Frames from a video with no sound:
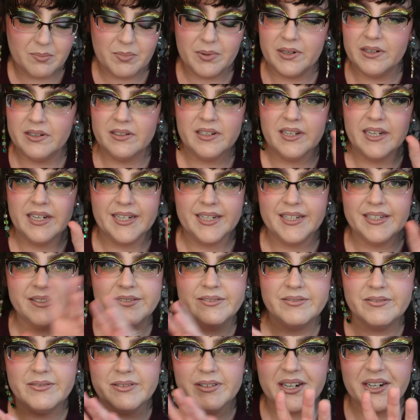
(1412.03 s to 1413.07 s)
but like
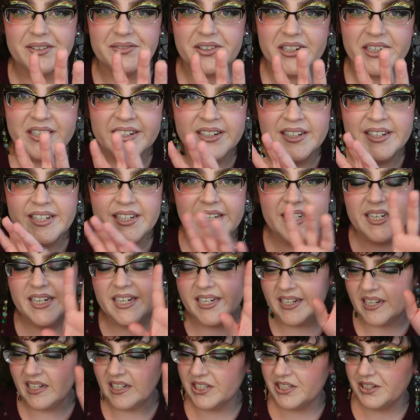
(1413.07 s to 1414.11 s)
whatever,
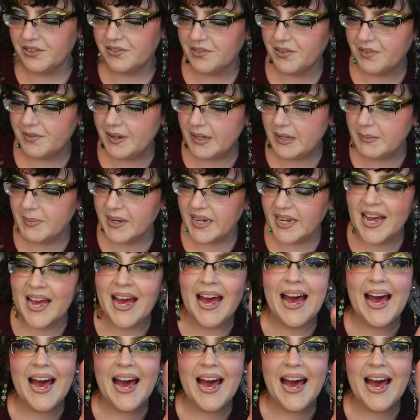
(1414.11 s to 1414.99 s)
it'll do for filming.